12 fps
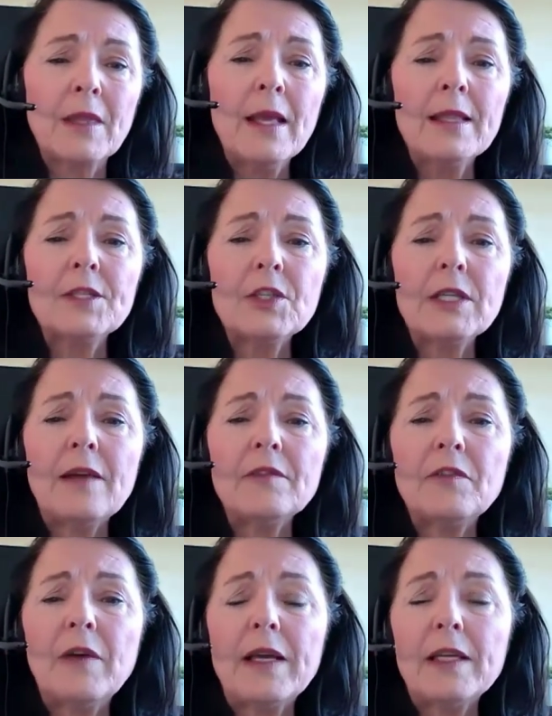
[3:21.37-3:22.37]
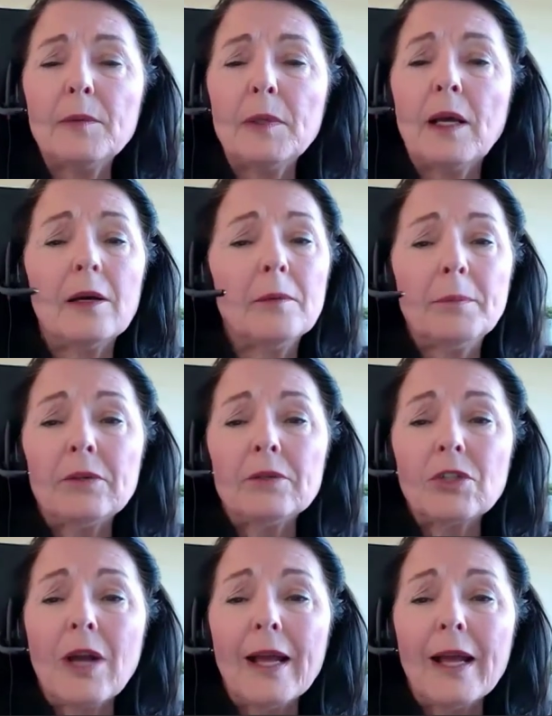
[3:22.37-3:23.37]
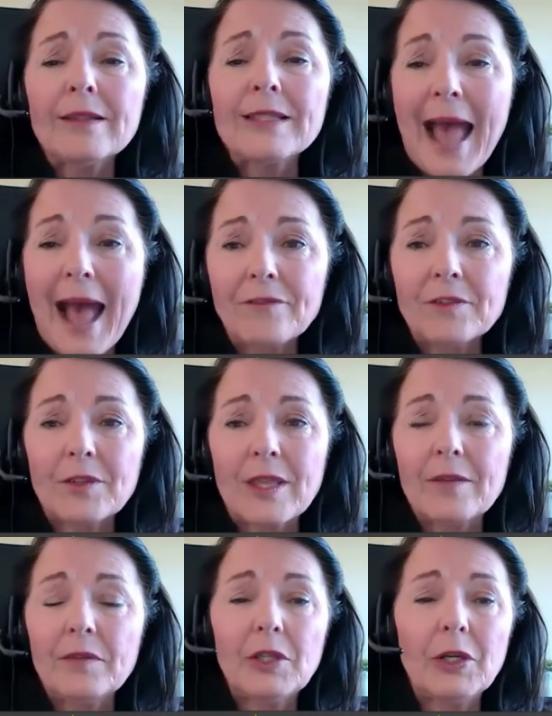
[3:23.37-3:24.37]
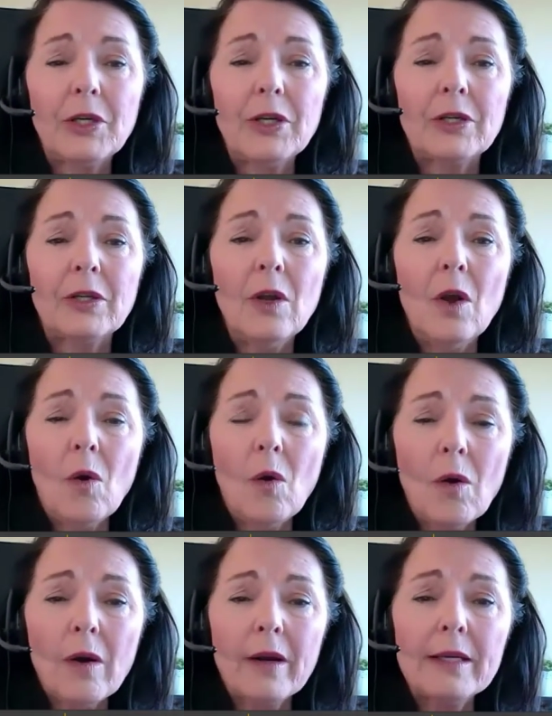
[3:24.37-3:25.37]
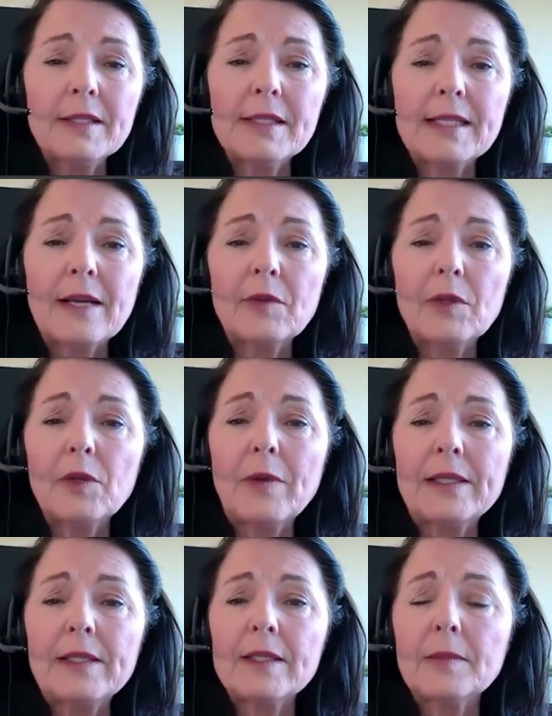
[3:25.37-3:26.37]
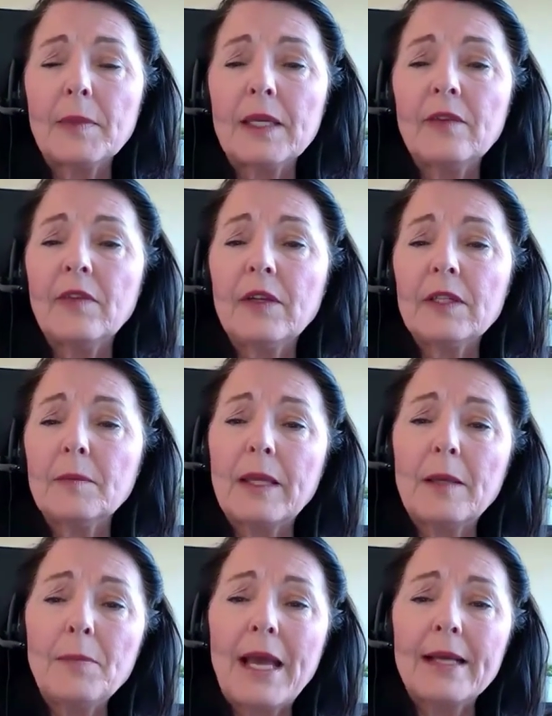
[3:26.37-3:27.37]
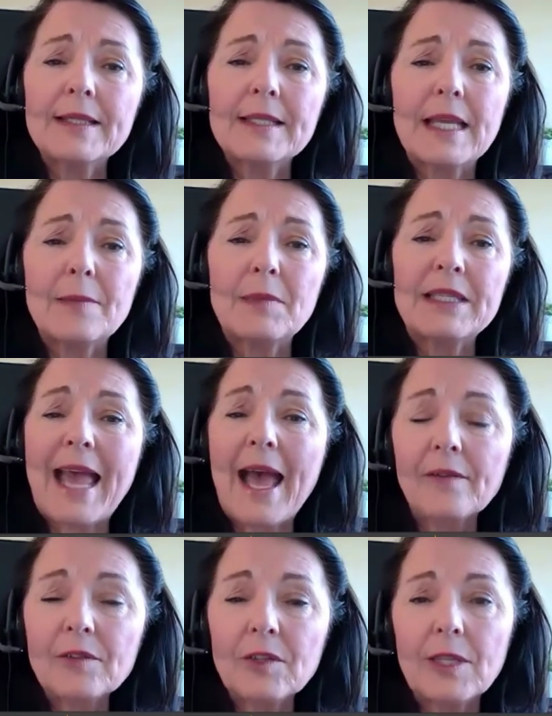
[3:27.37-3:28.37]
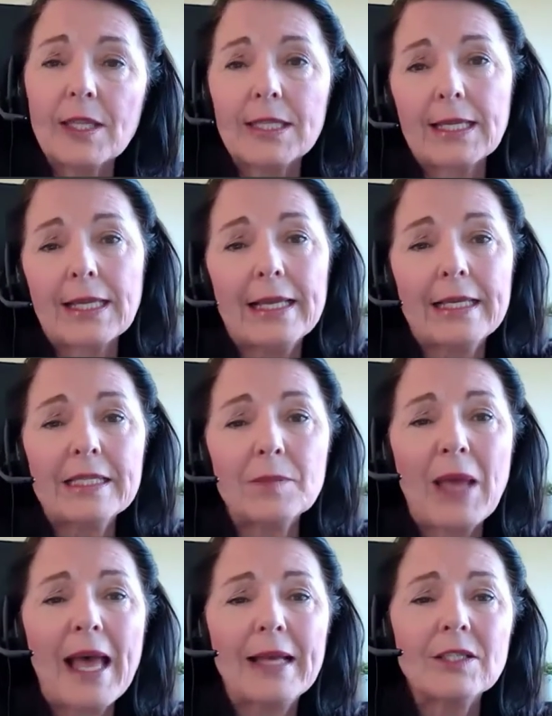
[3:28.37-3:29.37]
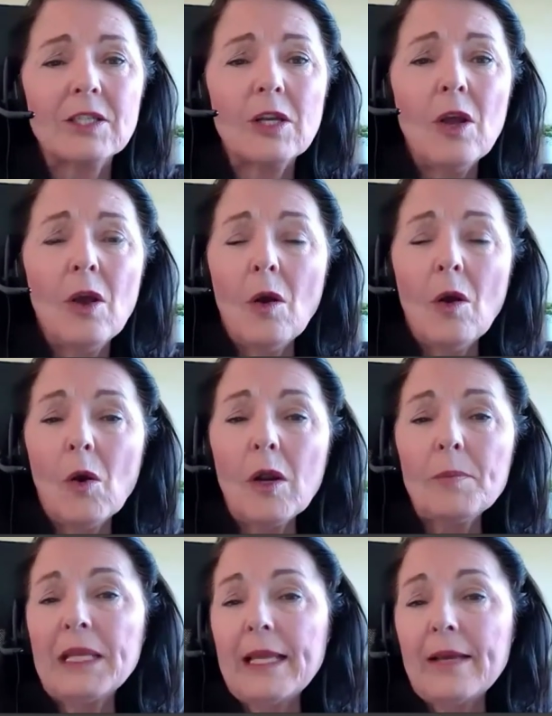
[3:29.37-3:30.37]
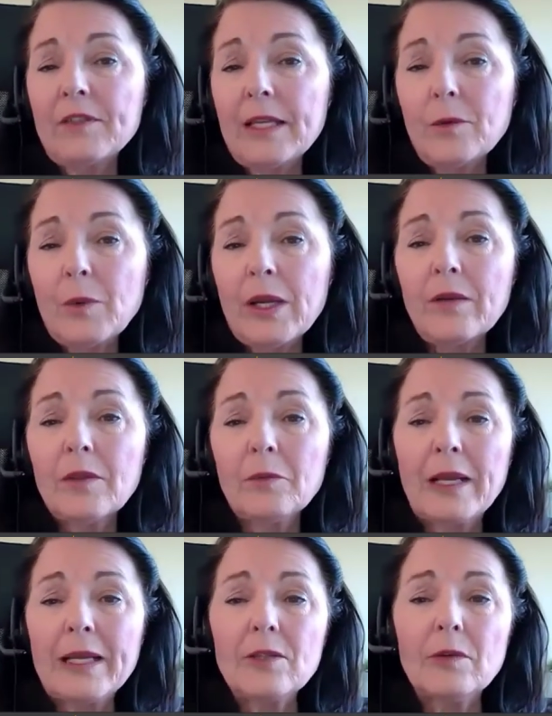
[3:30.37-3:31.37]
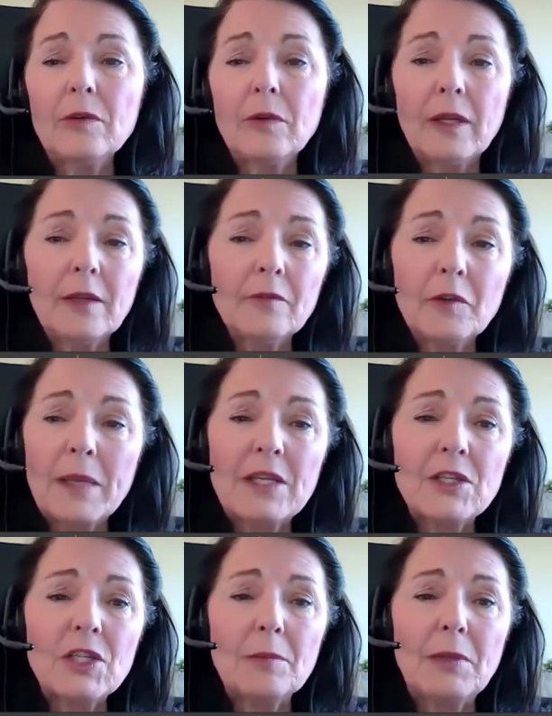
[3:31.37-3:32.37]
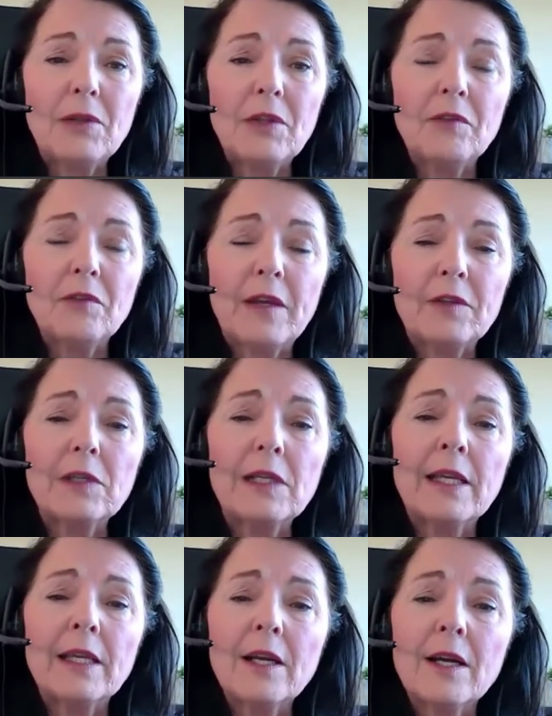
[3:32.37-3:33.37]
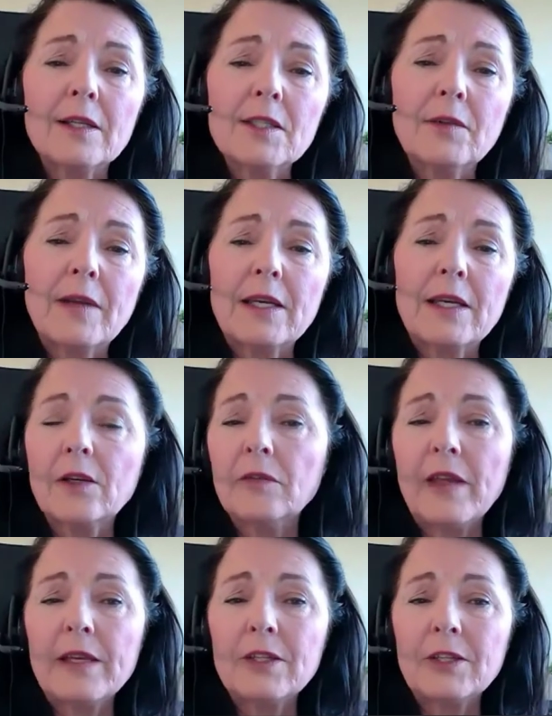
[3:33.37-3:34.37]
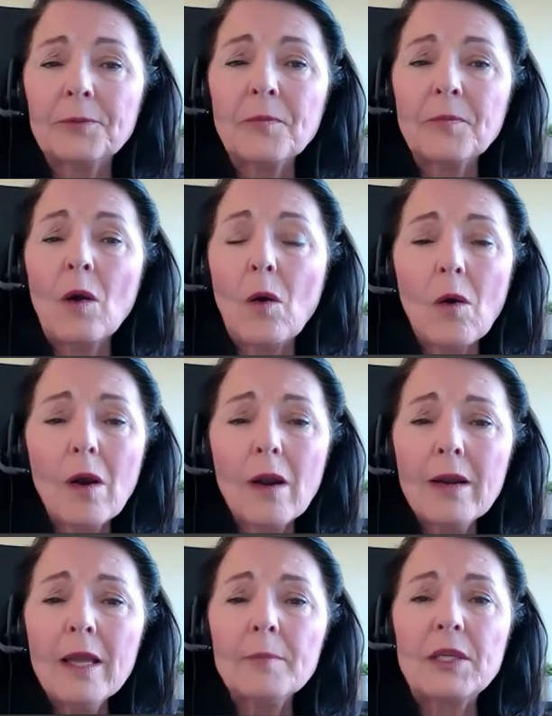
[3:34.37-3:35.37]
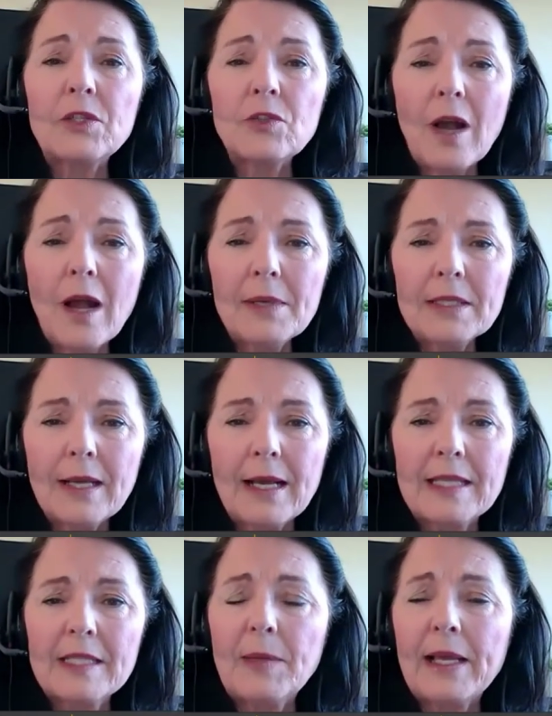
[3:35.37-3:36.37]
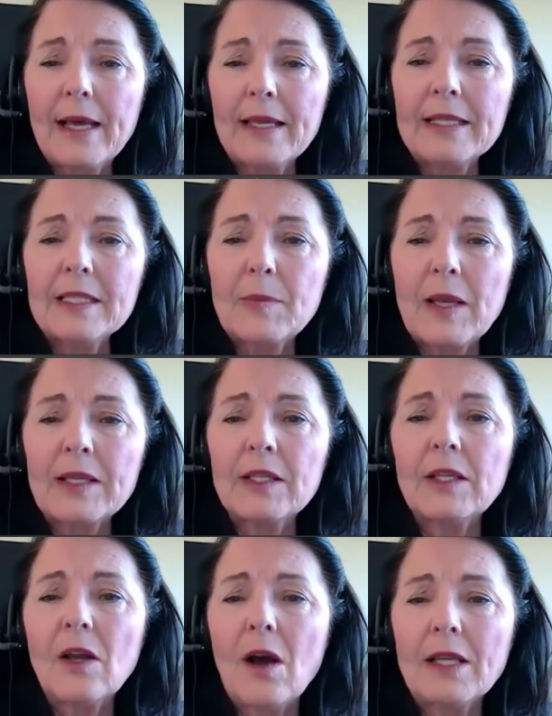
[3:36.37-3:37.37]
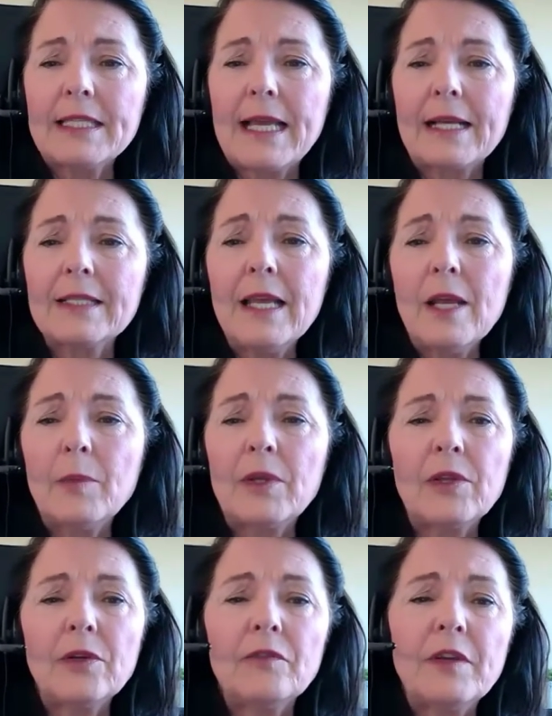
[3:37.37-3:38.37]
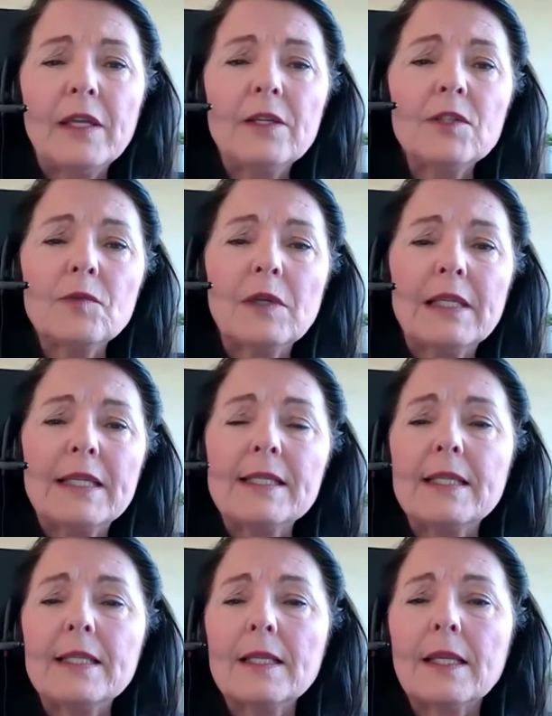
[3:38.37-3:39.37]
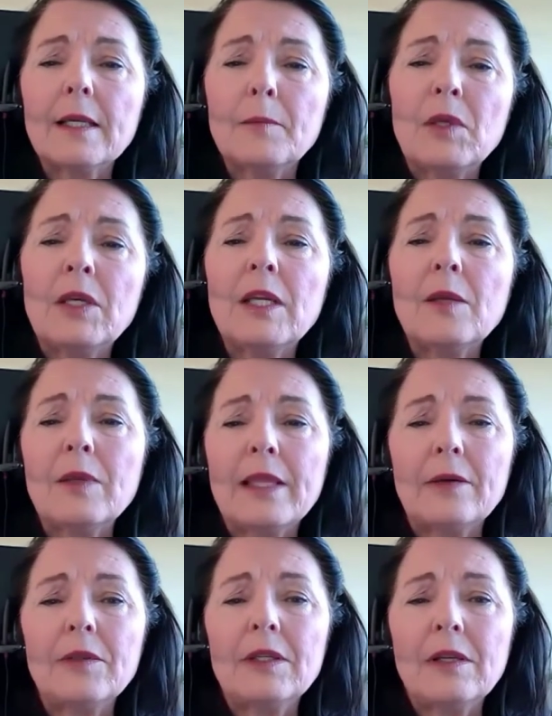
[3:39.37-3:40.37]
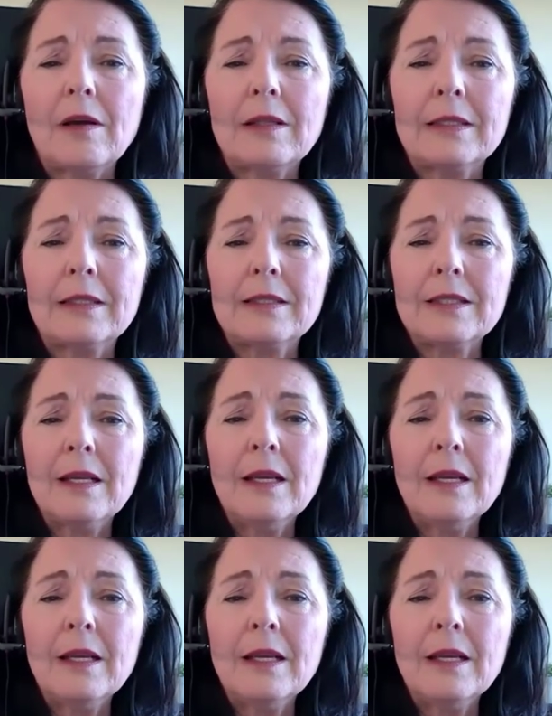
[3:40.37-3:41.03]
They shouldn't have to find out about trials after they've occurred or discover their right to submit a victim impact statement after the deadline has passed or be left unaware of the right to information about their federally incarcerated offender or be traumatized by unexpected contact when their offender is released into the community without their knowledge.